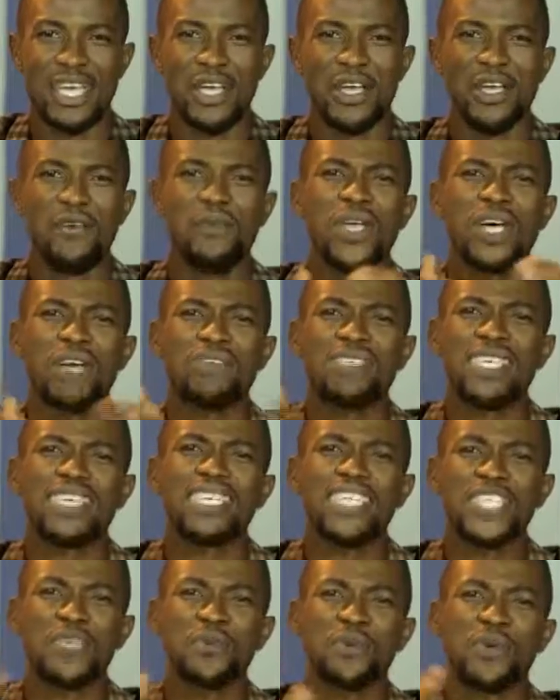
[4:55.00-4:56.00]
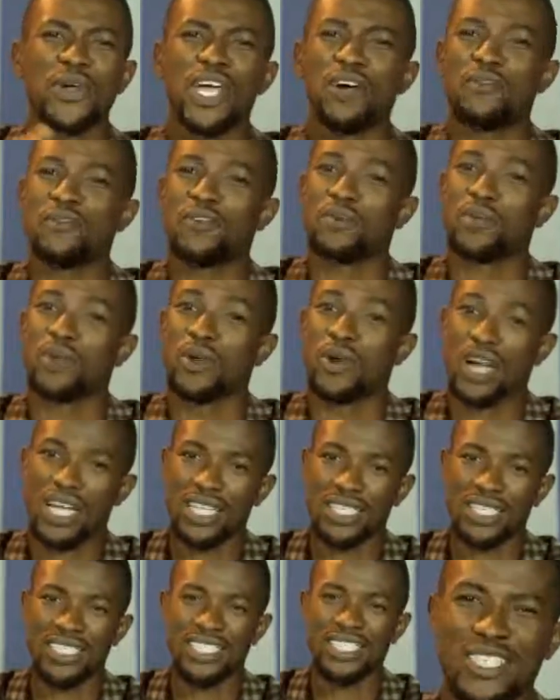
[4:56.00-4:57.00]
If you have said this prayer from your
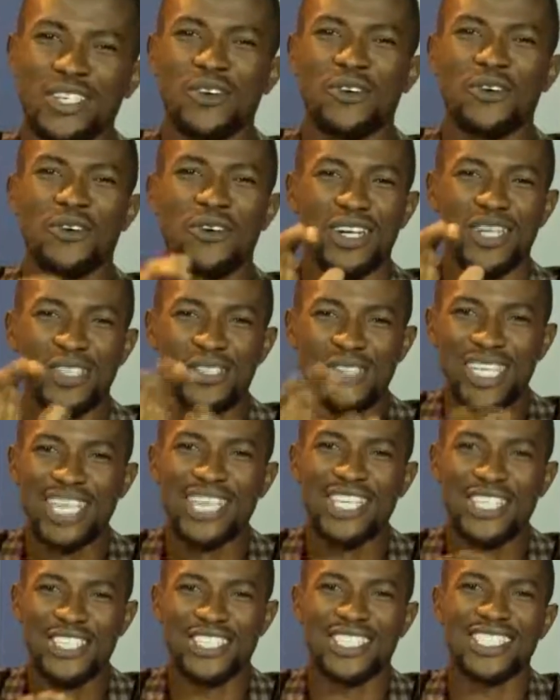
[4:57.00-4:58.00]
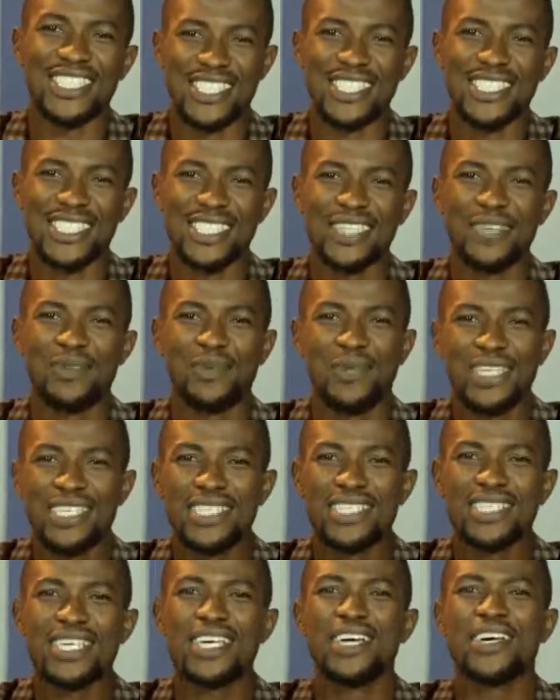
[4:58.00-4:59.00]
heart, congratulations.
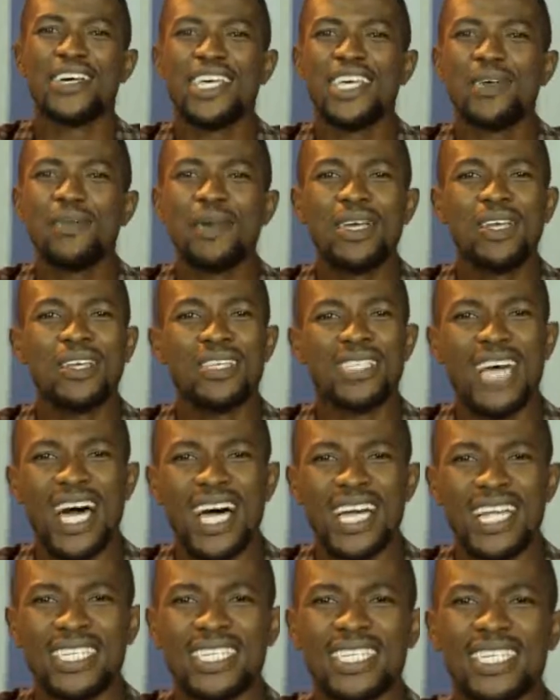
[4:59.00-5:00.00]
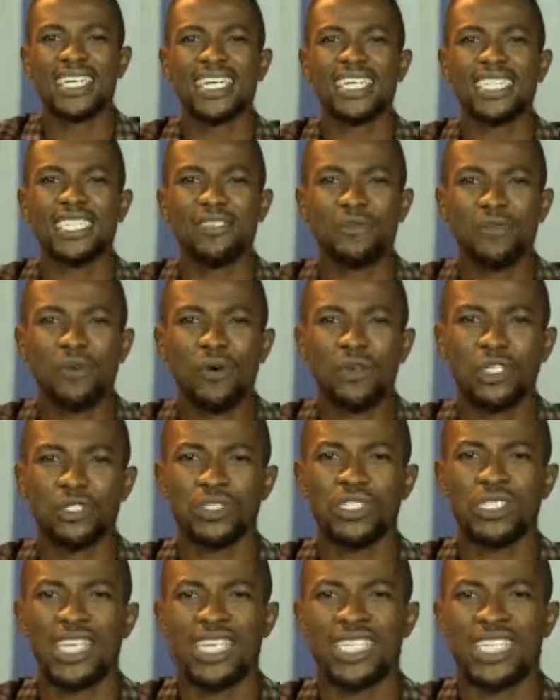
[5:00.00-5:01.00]
Please email us at
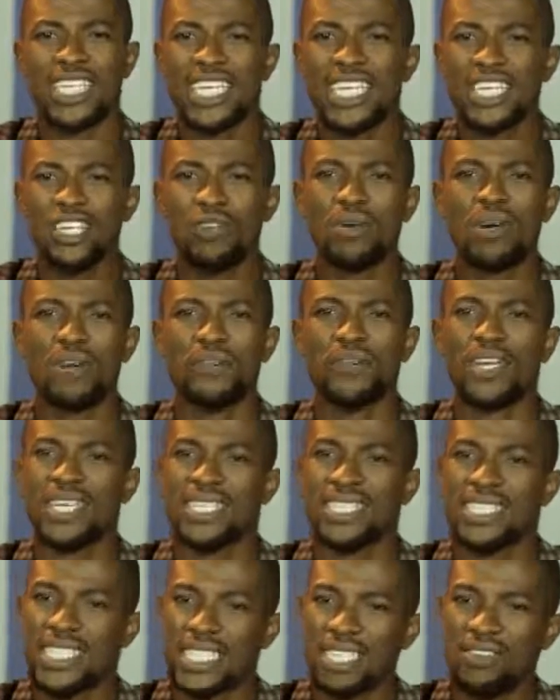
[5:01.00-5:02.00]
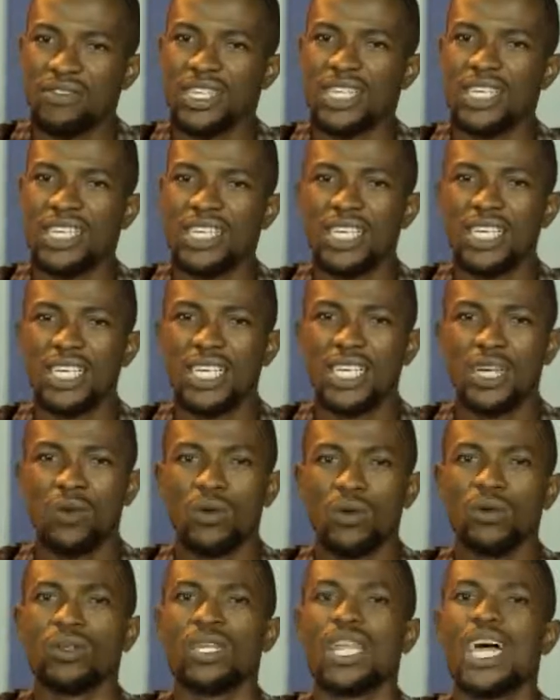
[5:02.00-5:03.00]
devotions@KingdomAfricaTV.
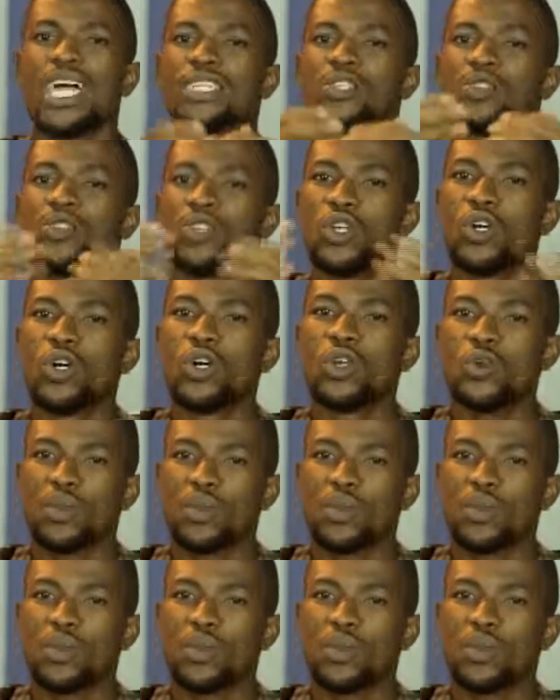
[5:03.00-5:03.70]
We would like to know you